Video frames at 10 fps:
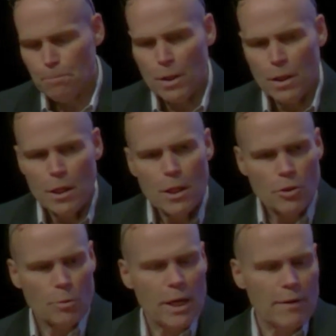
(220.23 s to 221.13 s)
So
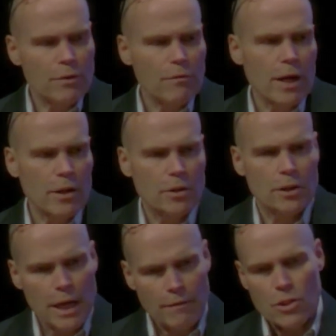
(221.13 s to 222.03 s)
about half the faculty,
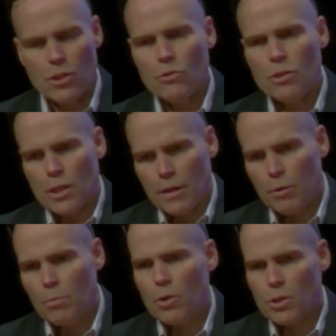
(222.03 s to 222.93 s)
half the students, half the
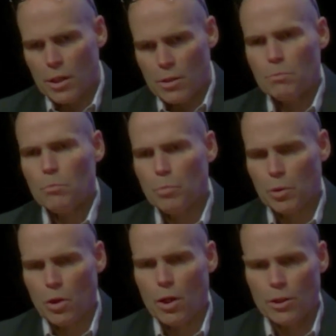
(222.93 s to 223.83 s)
postdocs
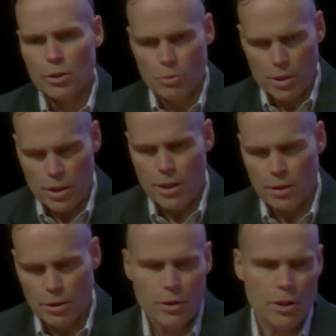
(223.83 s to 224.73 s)
belong to a center,
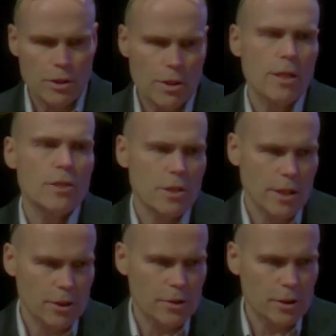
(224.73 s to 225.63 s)
and there are 10
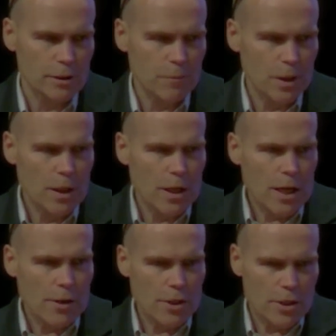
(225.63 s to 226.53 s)
centers. And
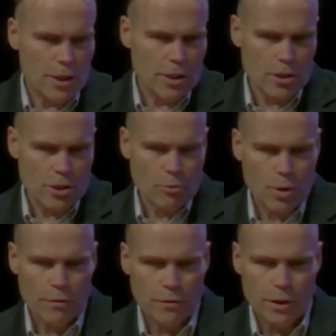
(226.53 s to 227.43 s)
these centers are
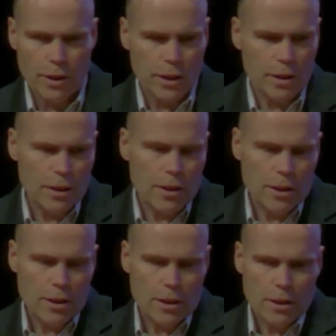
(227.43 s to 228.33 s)
roughly
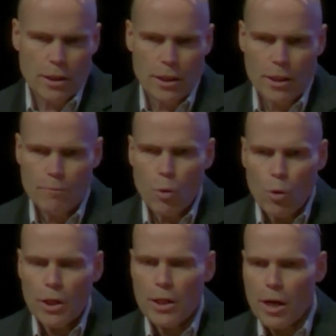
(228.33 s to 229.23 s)

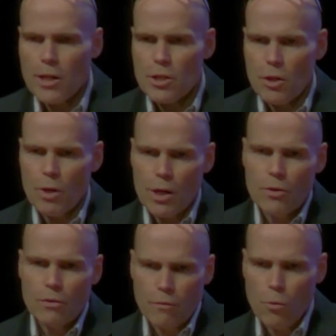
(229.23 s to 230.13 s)
organized around the
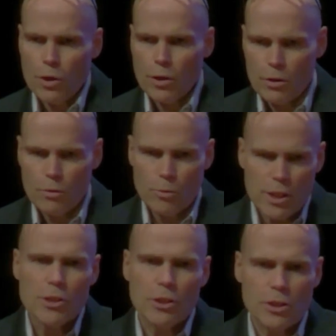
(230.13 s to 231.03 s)
4
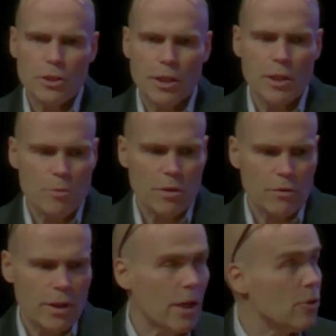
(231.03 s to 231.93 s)
research themes of
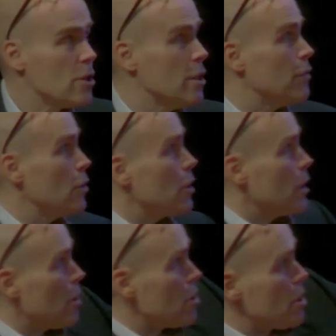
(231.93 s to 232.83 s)
KAUST. And if you look at
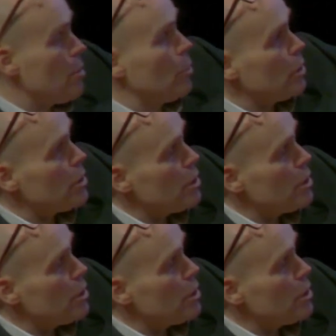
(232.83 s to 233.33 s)
our symbol, there's